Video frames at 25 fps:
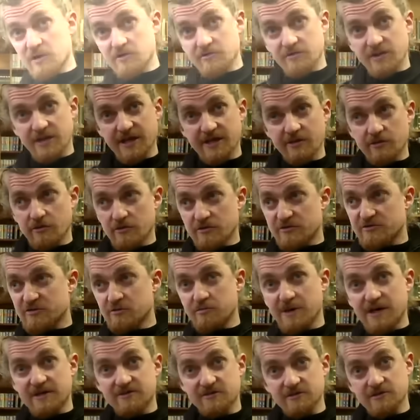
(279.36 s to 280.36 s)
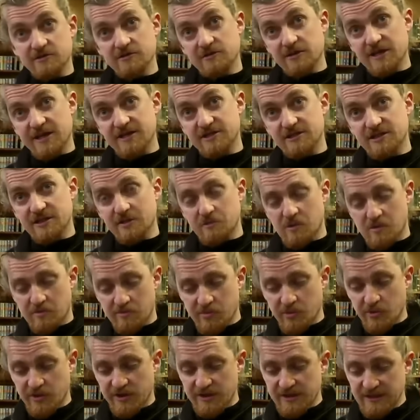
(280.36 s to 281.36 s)
over here on a sabbatical, actually, at
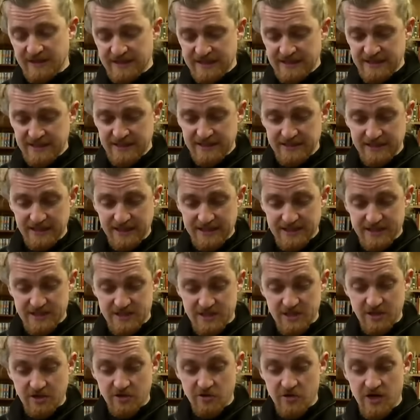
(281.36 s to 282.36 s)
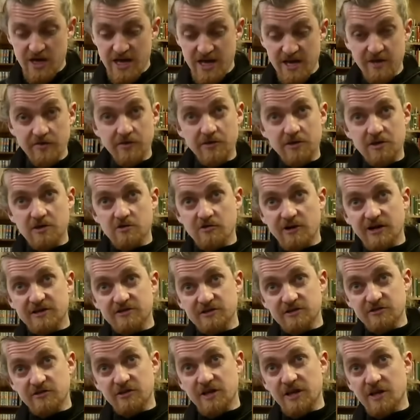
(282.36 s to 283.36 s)
one point. And so he and the
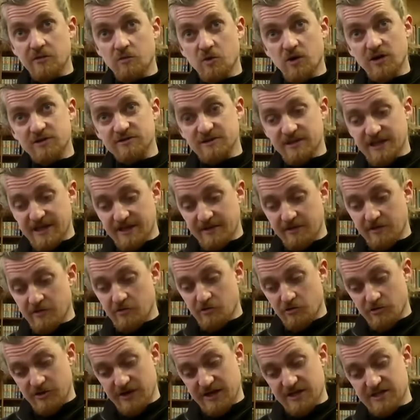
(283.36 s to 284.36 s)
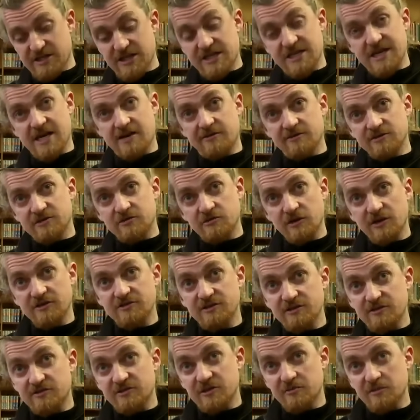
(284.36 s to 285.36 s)
curators here worked together on actually
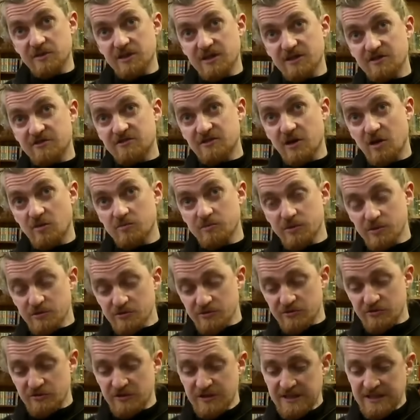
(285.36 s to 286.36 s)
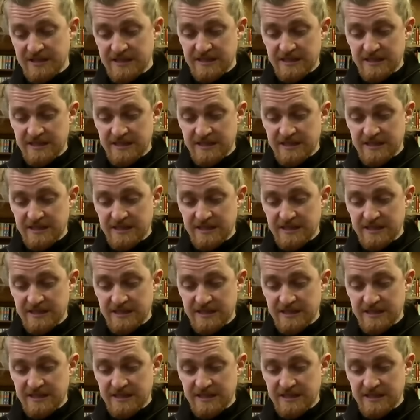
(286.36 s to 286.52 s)
characterising some of these samples.